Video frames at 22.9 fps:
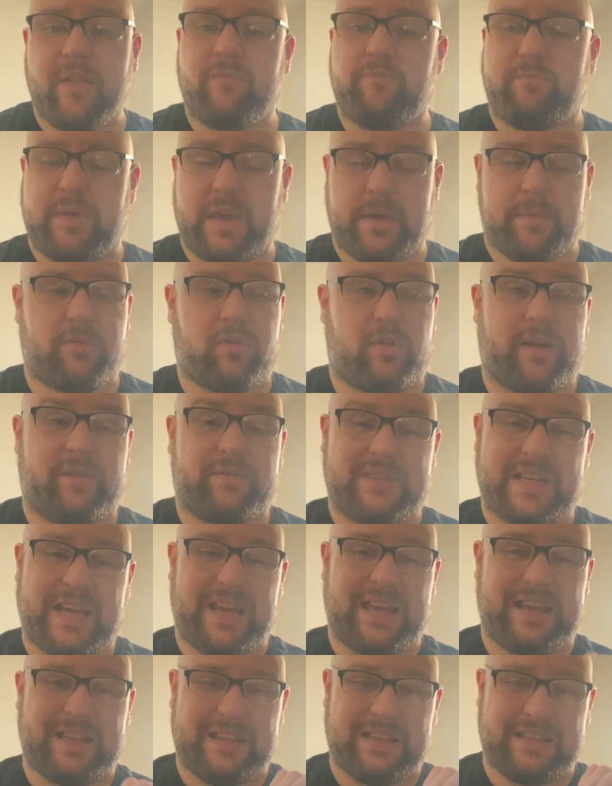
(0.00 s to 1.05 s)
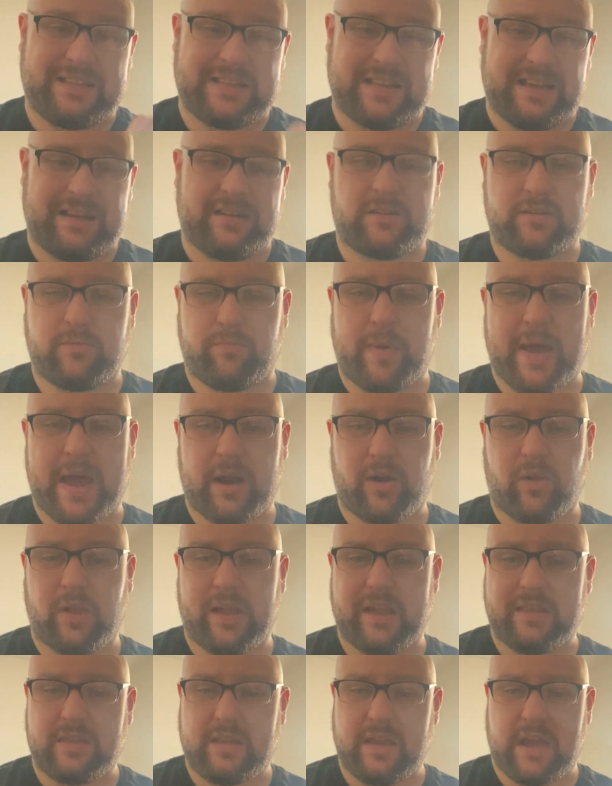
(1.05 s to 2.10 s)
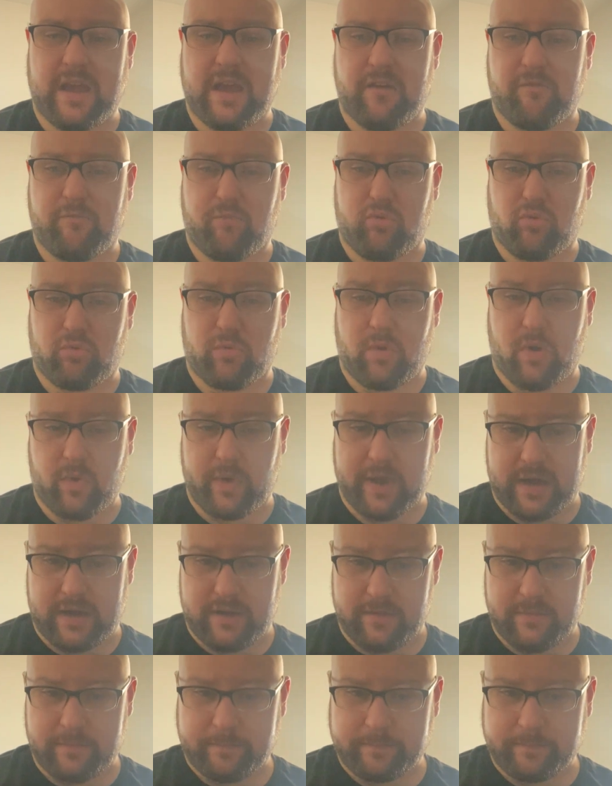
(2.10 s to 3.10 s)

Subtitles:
People have taken these into battle and they have broken.